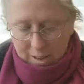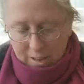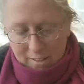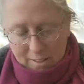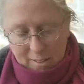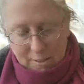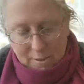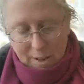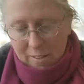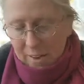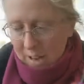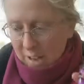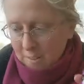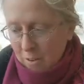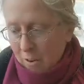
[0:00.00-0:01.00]
right, so now
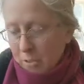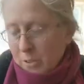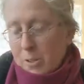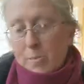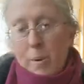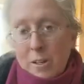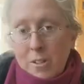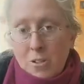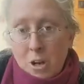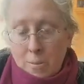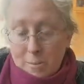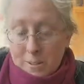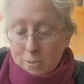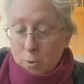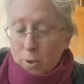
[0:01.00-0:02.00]
that I have all those
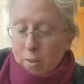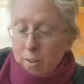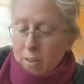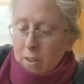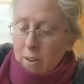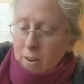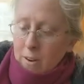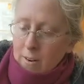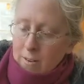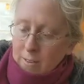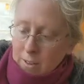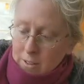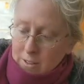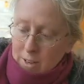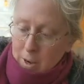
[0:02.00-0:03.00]
drops of oil in there, I'm
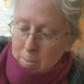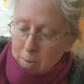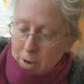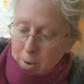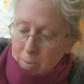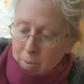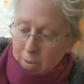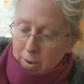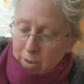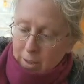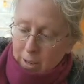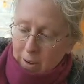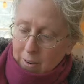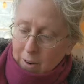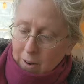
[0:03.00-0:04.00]
gonna top it up with our
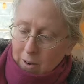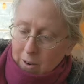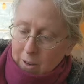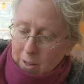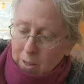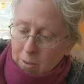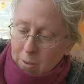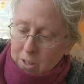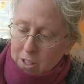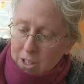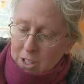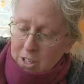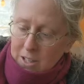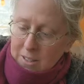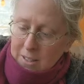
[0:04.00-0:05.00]
carrier oil,
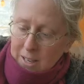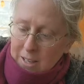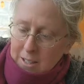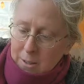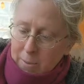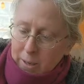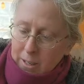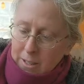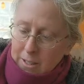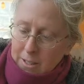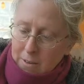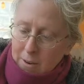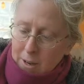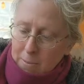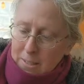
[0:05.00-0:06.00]
which as I explained
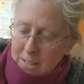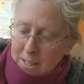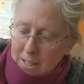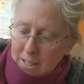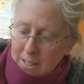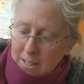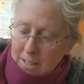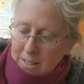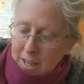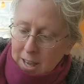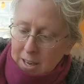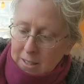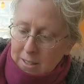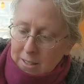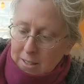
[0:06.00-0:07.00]
is grapeseed in this
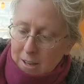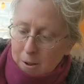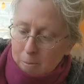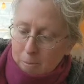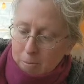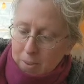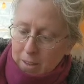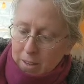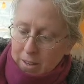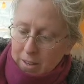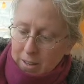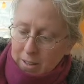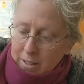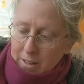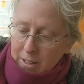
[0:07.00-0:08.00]
case.
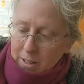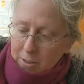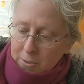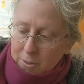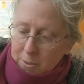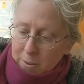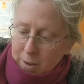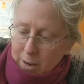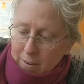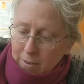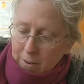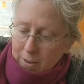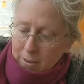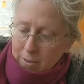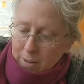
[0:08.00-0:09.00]
You can use
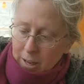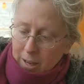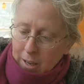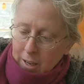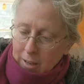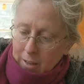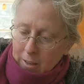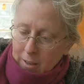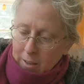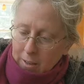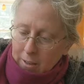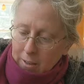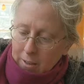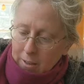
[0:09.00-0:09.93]
whatever you like.